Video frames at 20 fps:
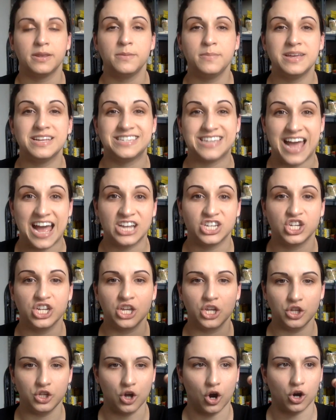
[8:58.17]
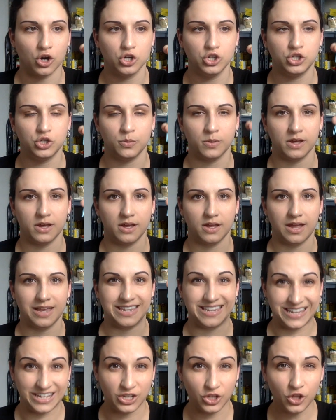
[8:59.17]
going to be attaching a yarn to a, a,
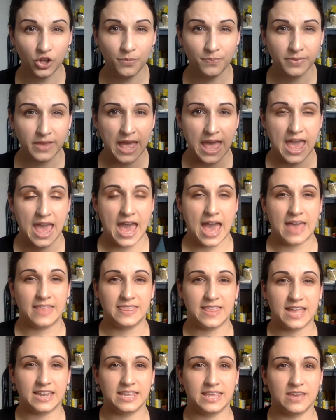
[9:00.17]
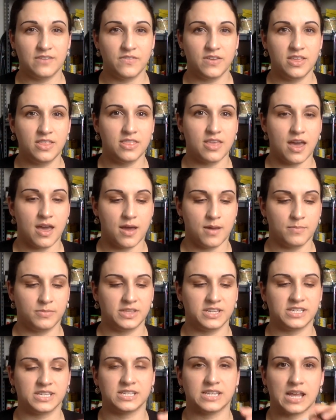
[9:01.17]
needle and then giving them,
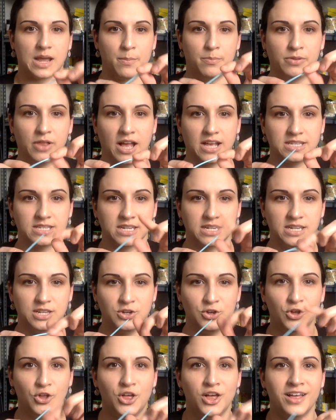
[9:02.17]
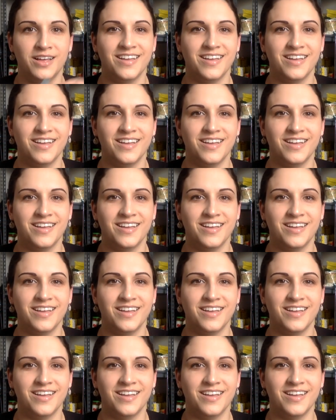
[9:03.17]
this is like a plastic needle,